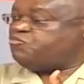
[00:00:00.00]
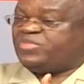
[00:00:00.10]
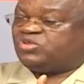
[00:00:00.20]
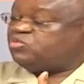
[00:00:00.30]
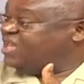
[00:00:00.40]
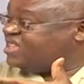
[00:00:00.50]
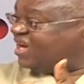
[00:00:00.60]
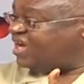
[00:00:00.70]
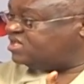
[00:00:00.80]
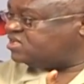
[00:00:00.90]
been to
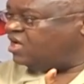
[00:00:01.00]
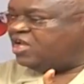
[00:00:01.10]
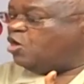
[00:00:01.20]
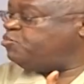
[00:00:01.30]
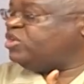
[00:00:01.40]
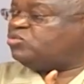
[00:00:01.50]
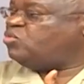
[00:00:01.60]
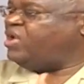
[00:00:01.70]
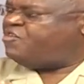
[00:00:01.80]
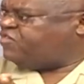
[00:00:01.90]
Netherlands, they have been
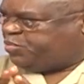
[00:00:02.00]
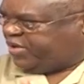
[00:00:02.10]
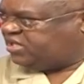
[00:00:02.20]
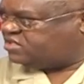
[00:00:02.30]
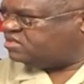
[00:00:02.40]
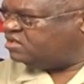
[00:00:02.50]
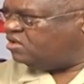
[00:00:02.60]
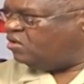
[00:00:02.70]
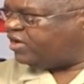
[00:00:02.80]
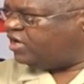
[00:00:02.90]
to every place,
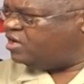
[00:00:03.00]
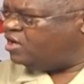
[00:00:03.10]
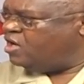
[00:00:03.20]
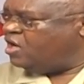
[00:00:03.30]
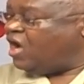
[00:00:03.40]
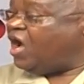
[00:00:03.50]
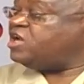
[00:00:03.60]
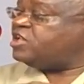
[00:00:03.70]
mm. okay? And